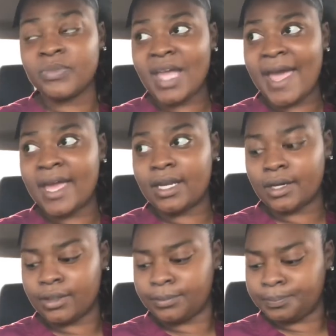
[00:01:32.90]
And
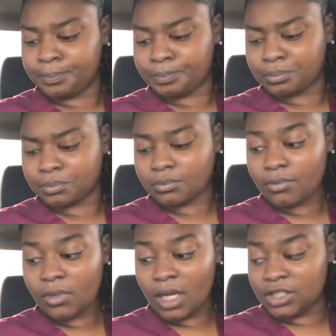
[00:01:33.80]
um,
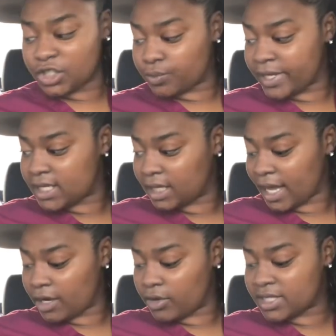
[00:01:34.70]
just
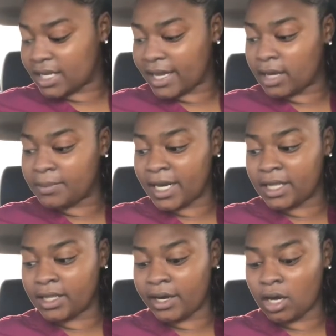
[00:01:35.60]
recently I noticed that they
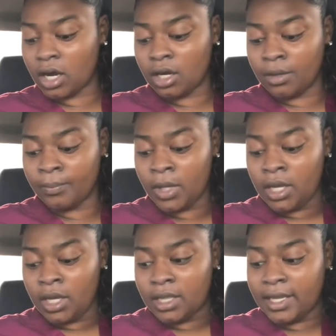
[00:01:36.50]
updated their um
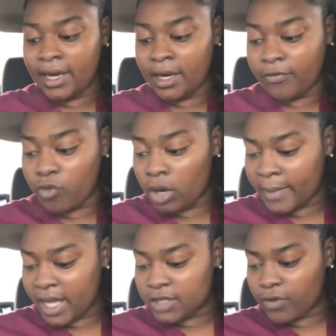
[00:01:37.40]
their
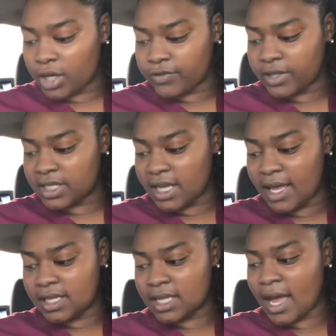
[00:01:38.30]
format as far as for the
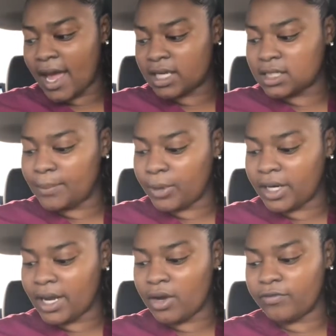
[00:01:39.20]
test. I actually
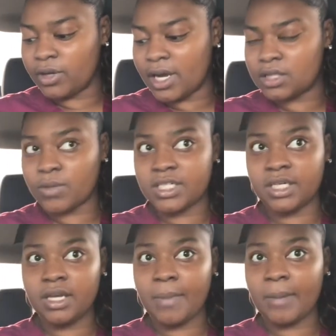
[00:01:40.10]
printed out if you guys watch
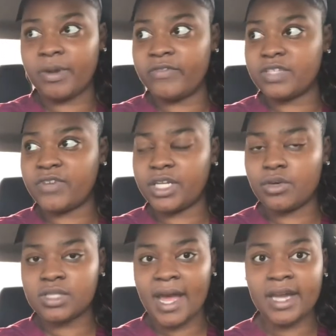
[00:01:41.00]
any of my previous
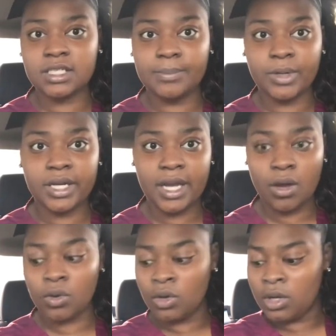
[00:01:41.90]
videos, I actually printed
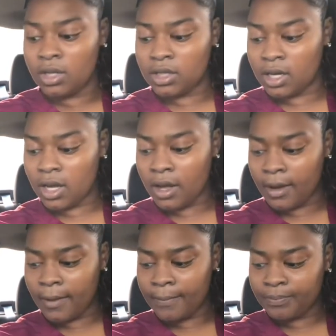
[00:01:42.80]
out the
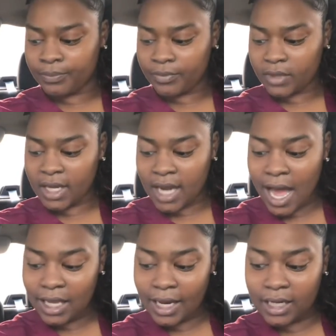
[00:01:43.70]
um and
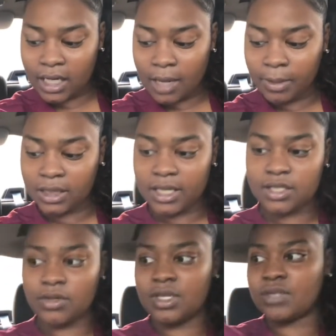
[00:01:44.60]
highlighted a couple of
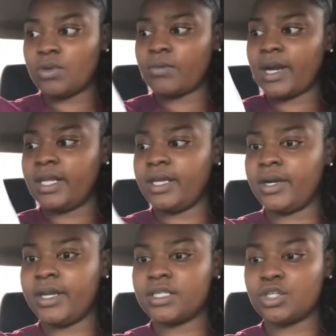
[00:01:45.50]
things. So this one right
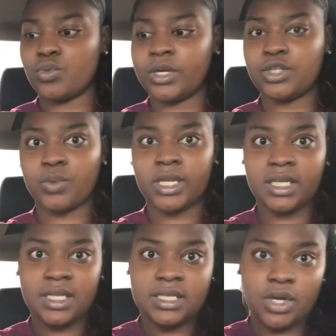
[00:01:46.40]
here is the 2020
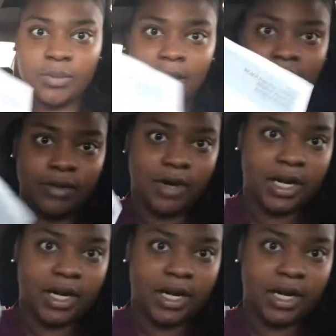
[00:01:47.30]
detailed plan right